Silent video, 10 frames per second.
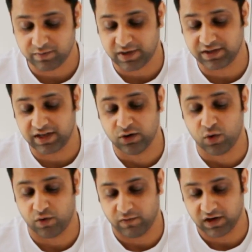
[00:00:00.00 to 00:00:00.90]
but the
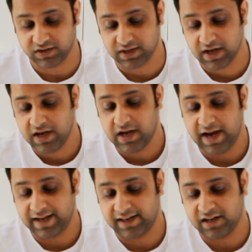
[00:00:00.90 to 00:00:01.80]
lower wings
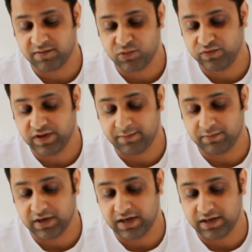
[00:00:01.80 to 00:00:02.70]
I cannot move
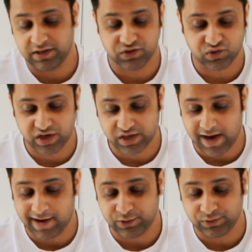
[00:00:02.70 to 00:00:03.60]
them straight
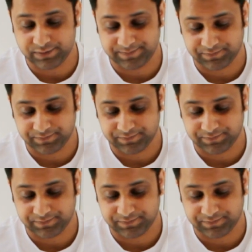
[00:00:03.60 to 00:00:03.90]
out,